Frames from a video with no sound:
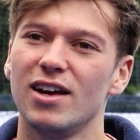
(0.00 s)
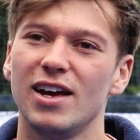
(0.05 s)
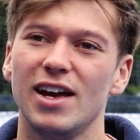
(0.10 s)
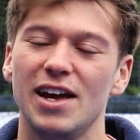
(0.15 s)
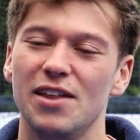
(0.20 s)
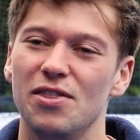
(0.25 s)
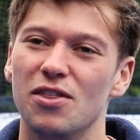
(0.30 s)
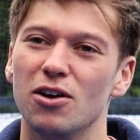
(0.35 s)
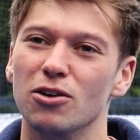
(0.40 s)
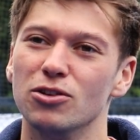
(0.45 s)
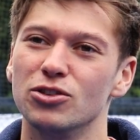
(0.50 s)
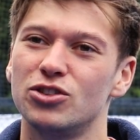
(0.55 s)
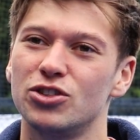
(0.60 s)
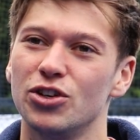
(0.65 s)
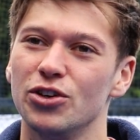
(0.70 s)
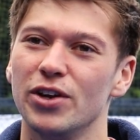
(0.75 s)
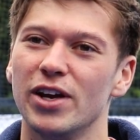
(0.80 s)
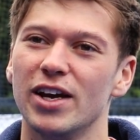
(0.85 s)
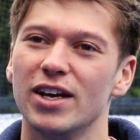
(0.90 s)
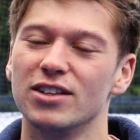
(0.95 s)
in those
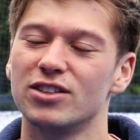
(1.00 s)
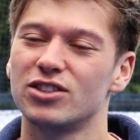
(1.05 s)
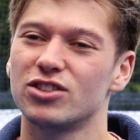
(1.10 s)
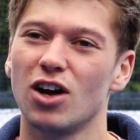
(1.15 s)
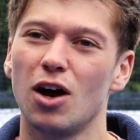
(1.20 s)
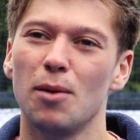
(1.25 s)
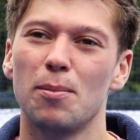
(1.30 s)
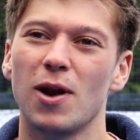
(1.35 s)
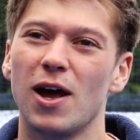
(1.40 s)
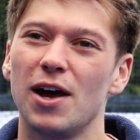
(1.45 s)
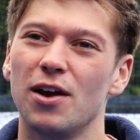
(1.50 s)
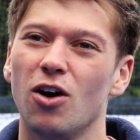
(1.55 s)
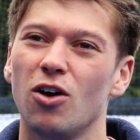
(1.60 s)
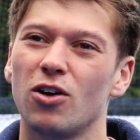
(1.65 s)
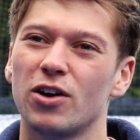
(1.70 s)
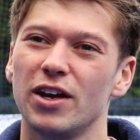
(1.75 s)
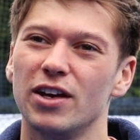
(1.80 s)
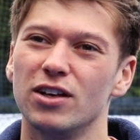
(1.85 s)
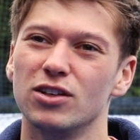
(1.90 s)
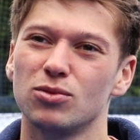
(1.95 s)
2 years started playing
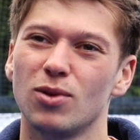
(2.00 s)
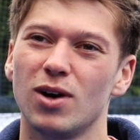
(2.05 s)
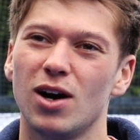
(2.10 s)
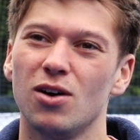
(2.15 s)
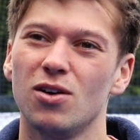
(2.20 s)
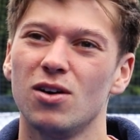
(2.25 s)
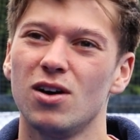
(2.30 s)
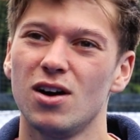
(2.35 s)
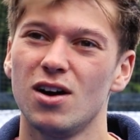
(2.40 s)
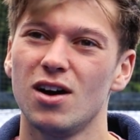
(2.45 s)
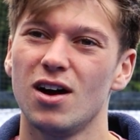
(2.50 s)
hockey as well.